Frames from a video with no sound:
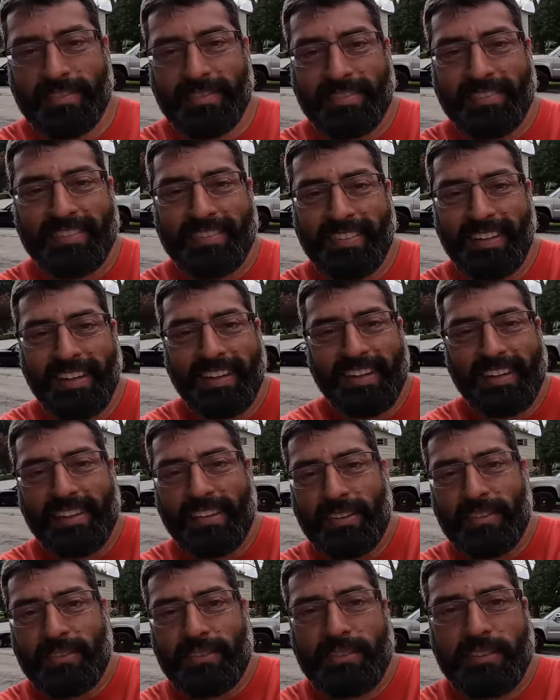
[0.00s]
video.
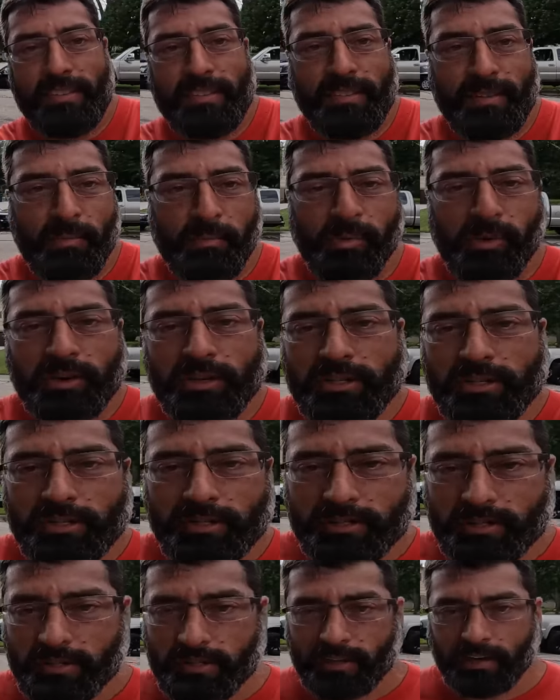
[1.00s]
Just the bushes.
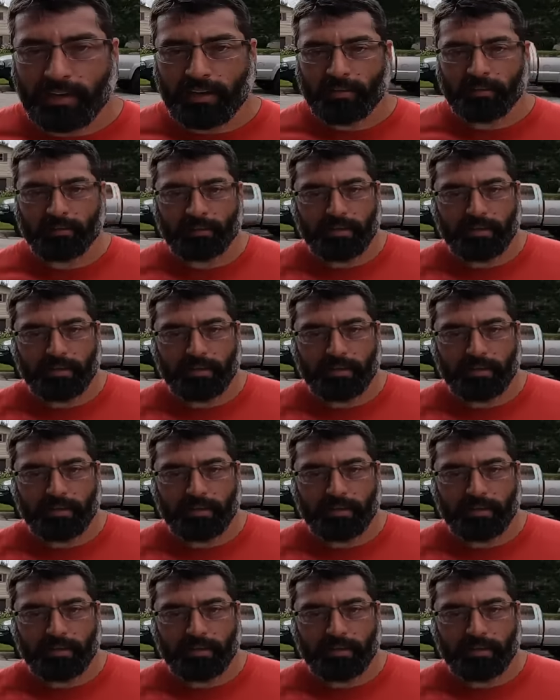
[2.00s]
bushes. Yeah,